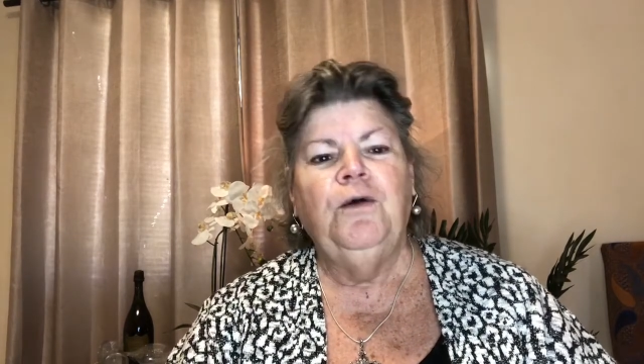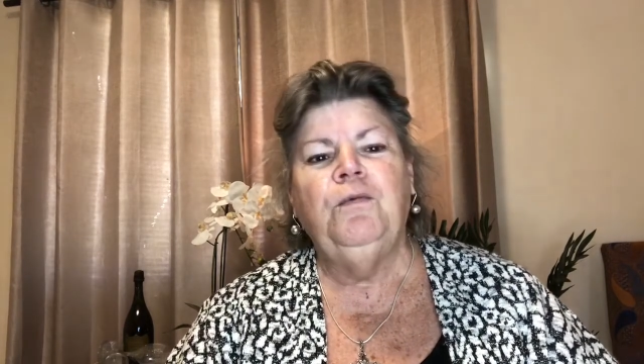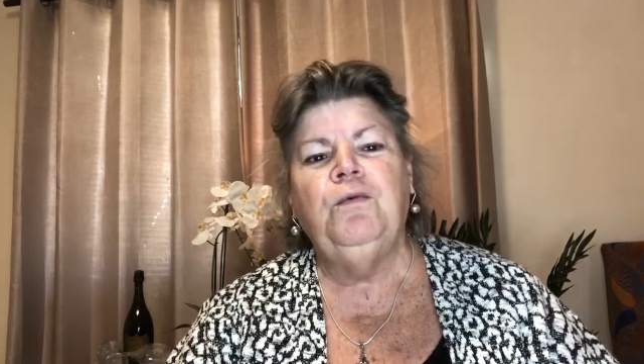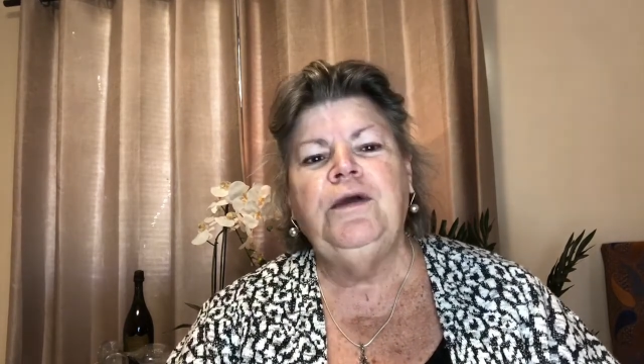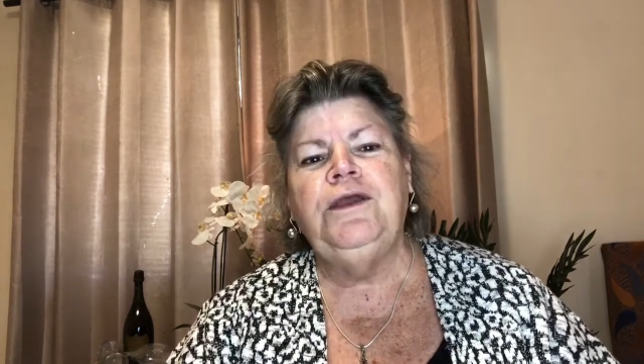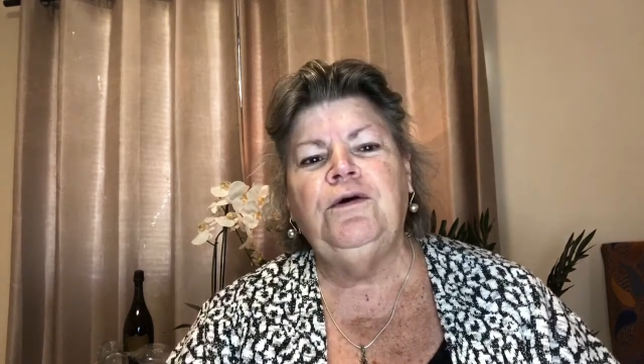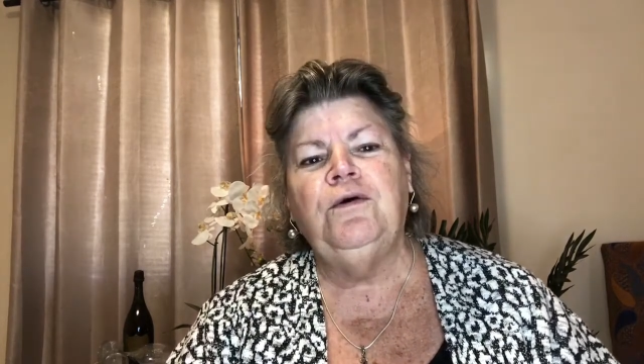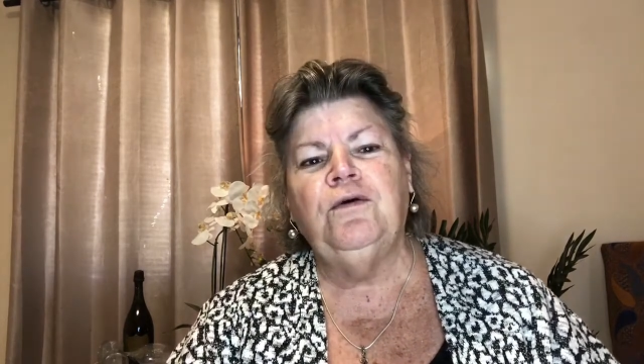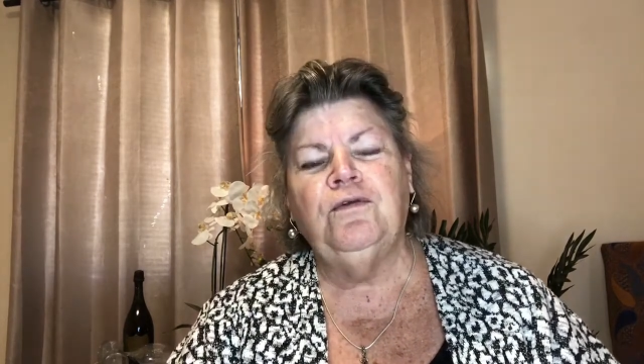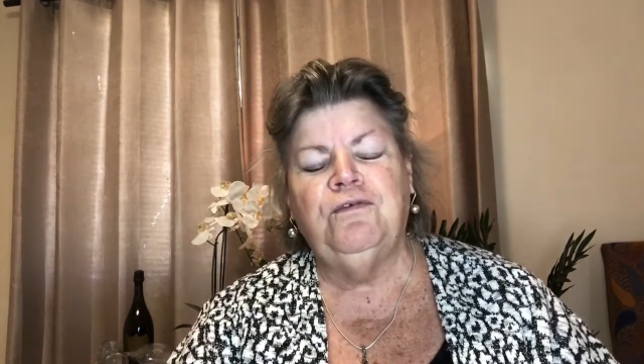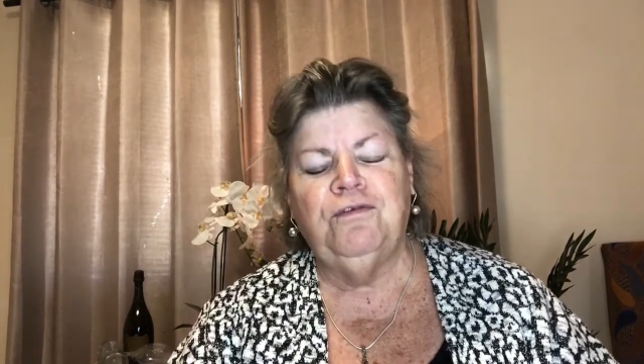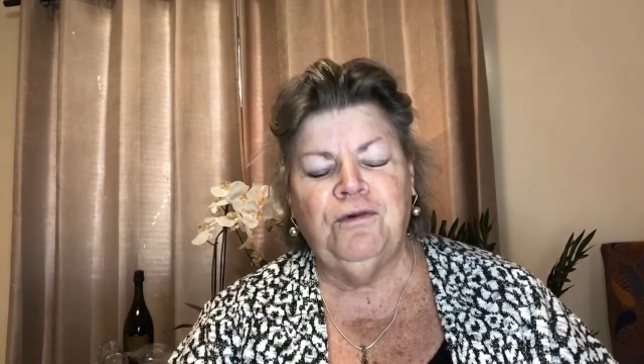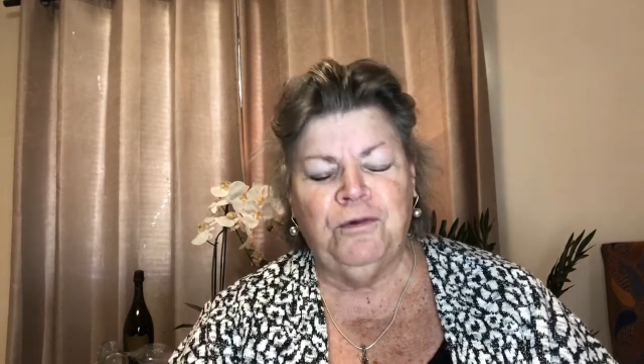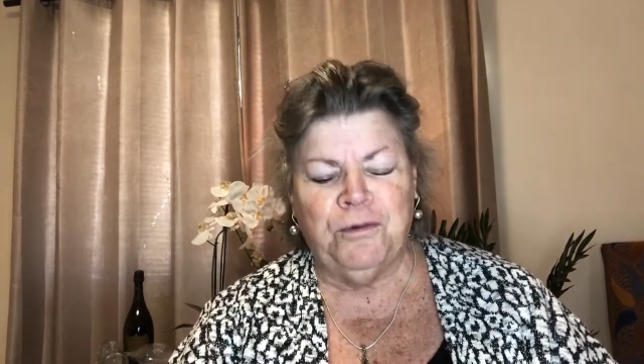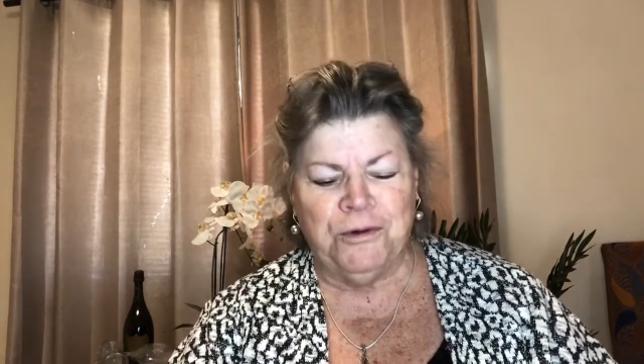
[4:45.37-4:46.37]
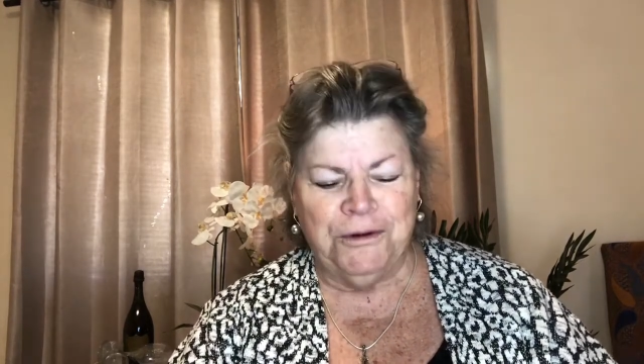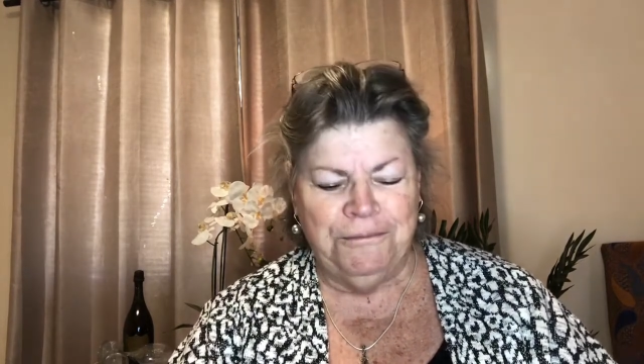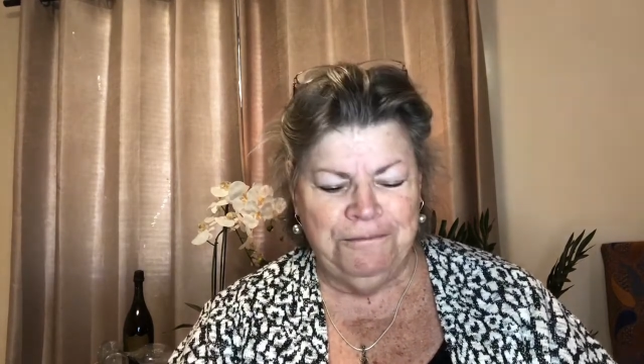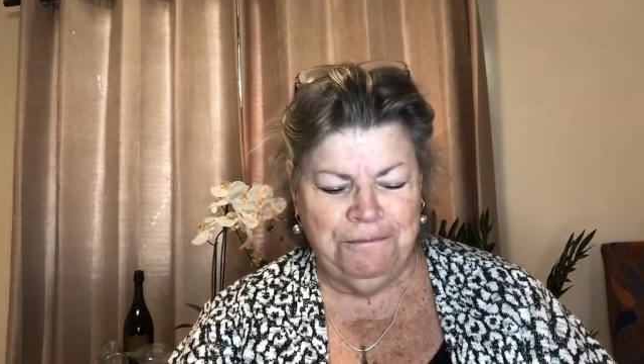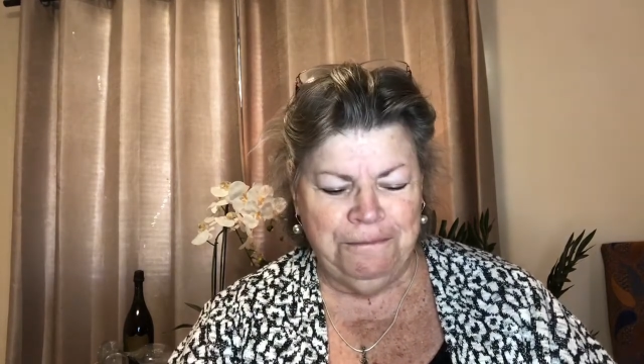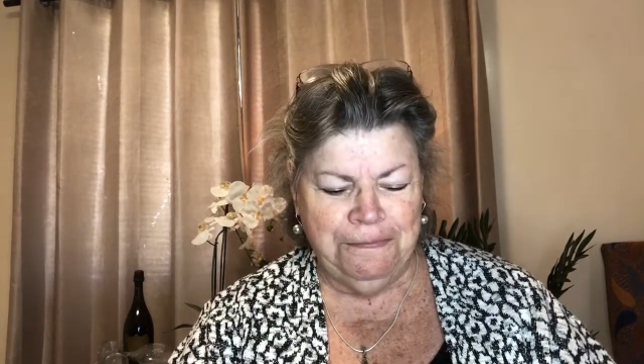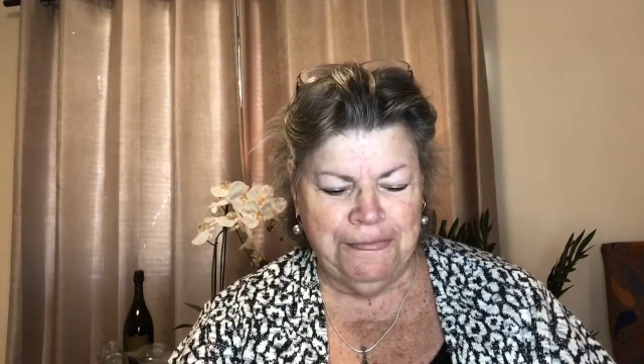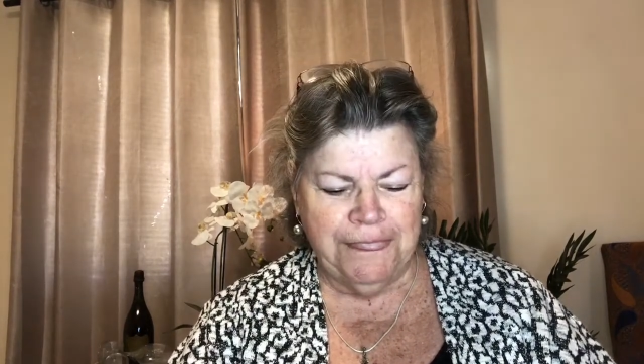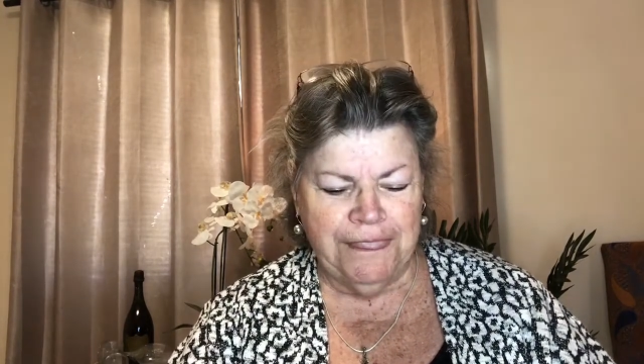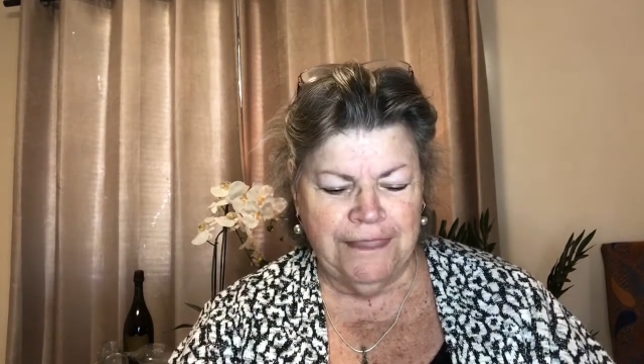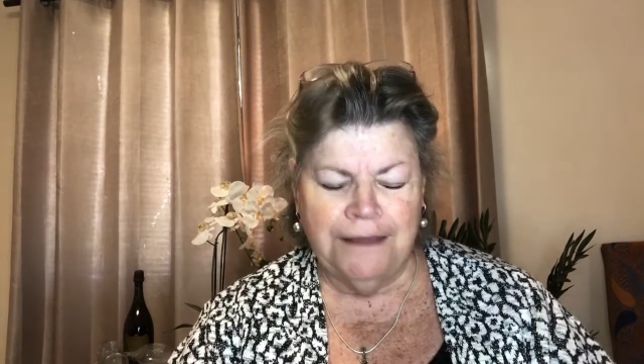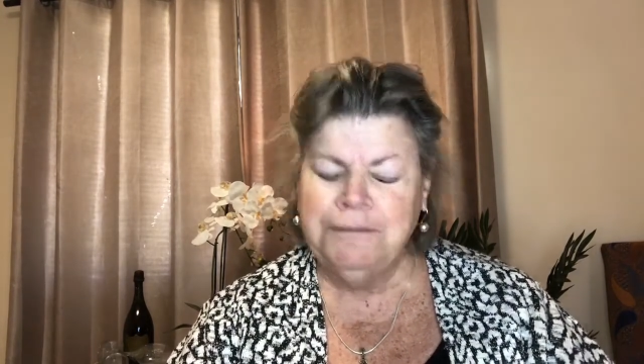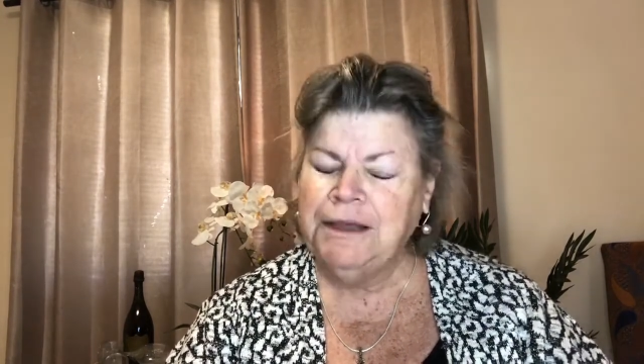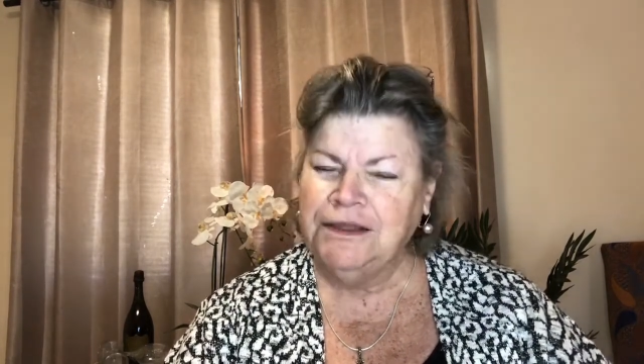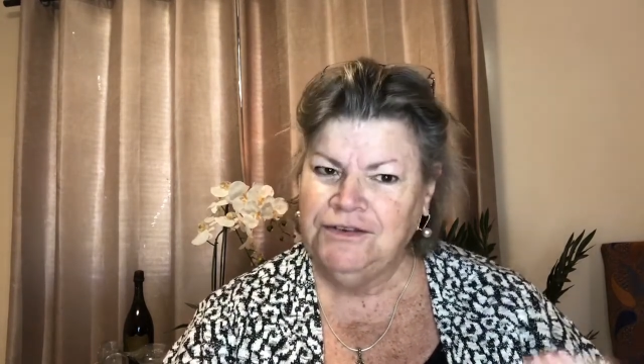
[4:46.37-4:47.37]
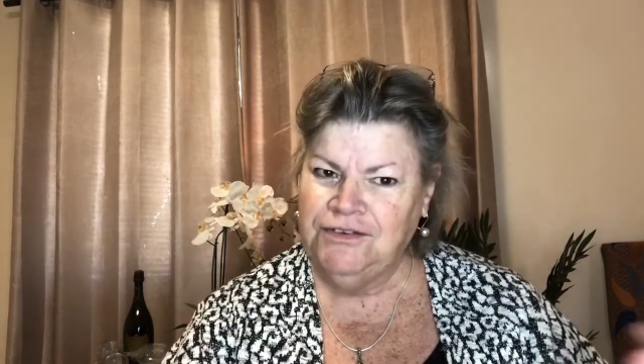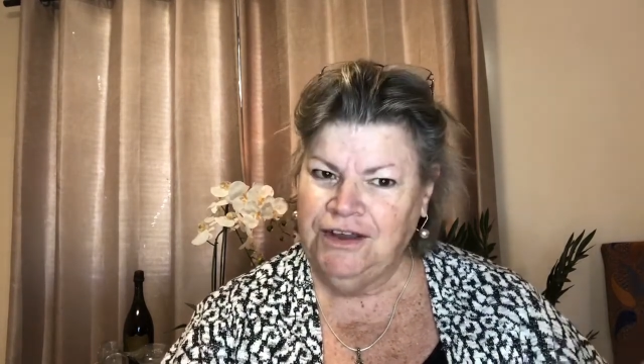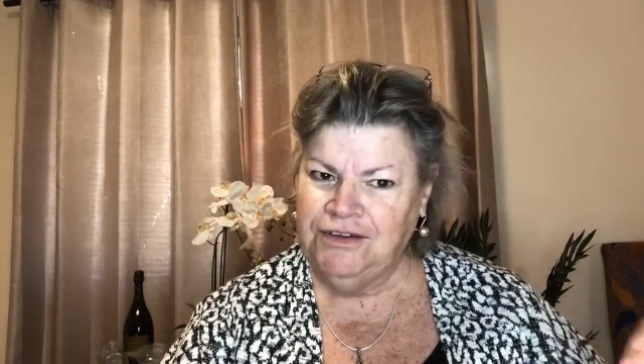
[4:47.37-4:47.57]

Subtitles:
We all fought amongst